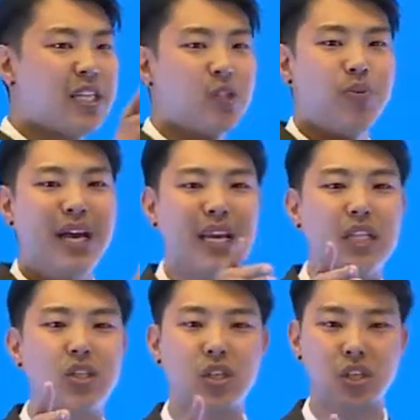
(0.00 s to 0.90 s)
explain
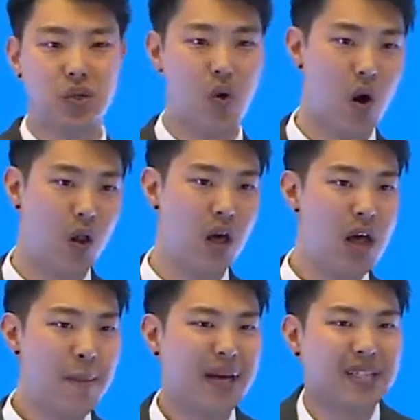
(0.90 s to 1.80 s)
it to you all
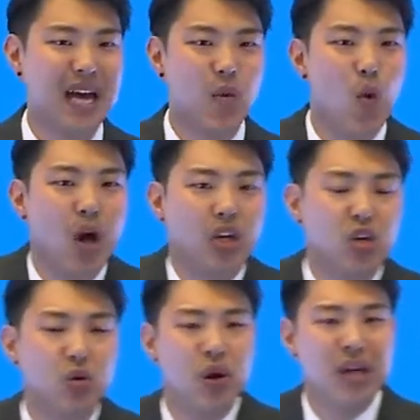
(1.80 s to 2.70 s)
because I want
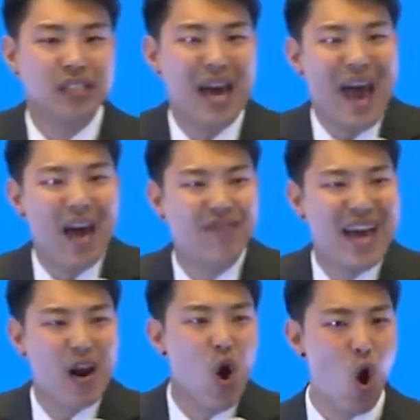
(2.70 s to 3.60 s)
you to have
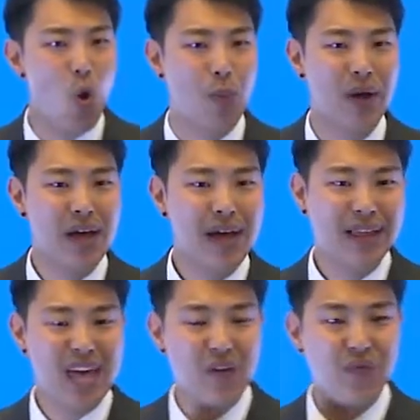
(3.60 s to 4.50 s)
that hope
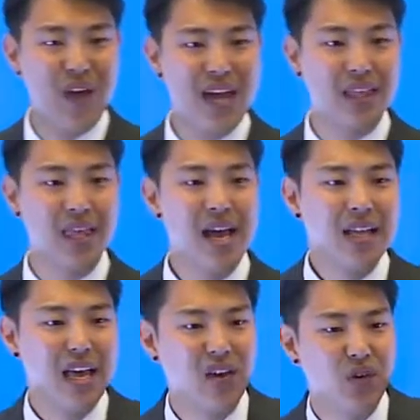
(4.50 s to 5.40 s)
and that faith
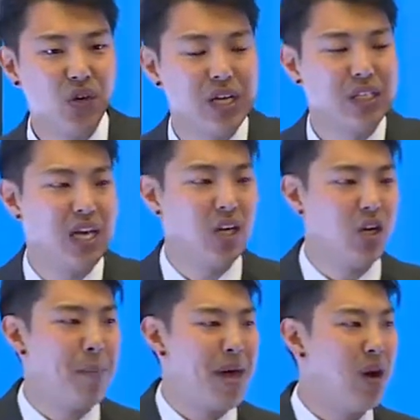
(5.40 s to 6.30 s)
that if you continue
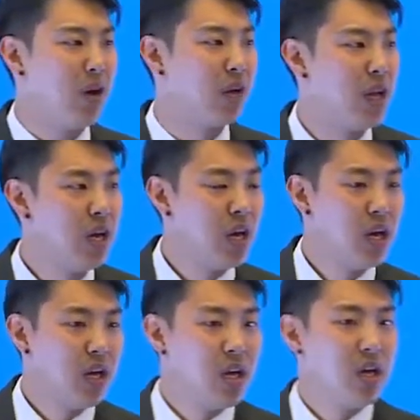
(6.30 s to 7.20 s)
to build,
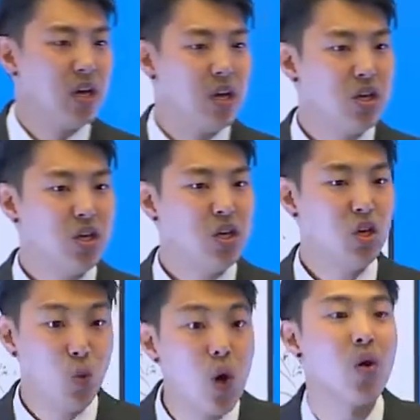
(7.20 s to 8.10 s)

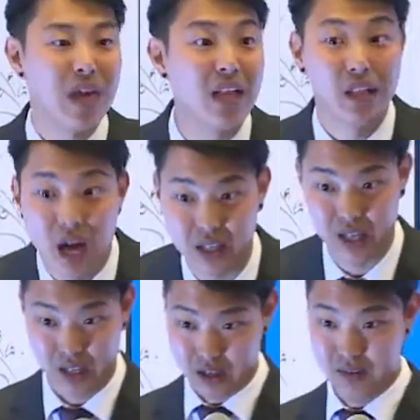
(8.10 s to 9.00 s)
you will get lucky.